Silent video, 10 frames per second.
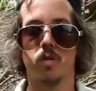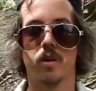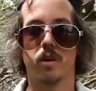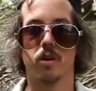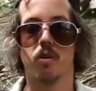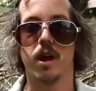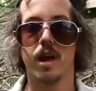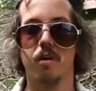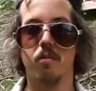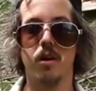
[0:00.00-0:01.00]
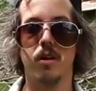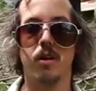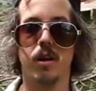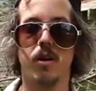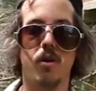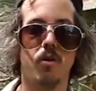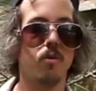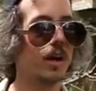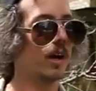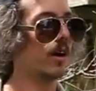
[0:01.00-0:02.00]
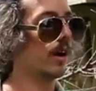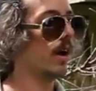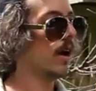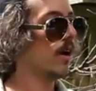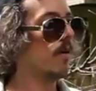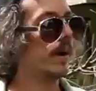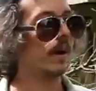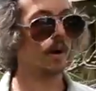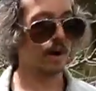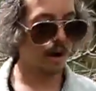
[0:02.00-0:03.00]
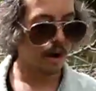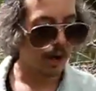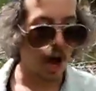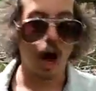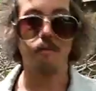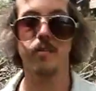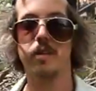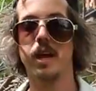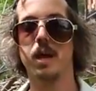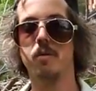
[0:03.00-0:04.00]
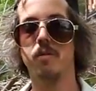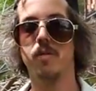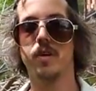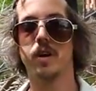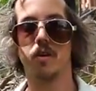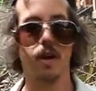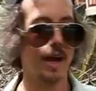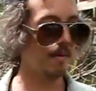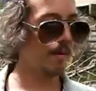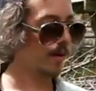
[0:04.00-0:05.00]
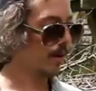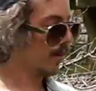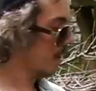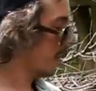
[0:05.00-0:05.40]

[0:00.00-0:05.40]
for your grandmother, you know, wicker, wicker coffee table for your grandmother. It's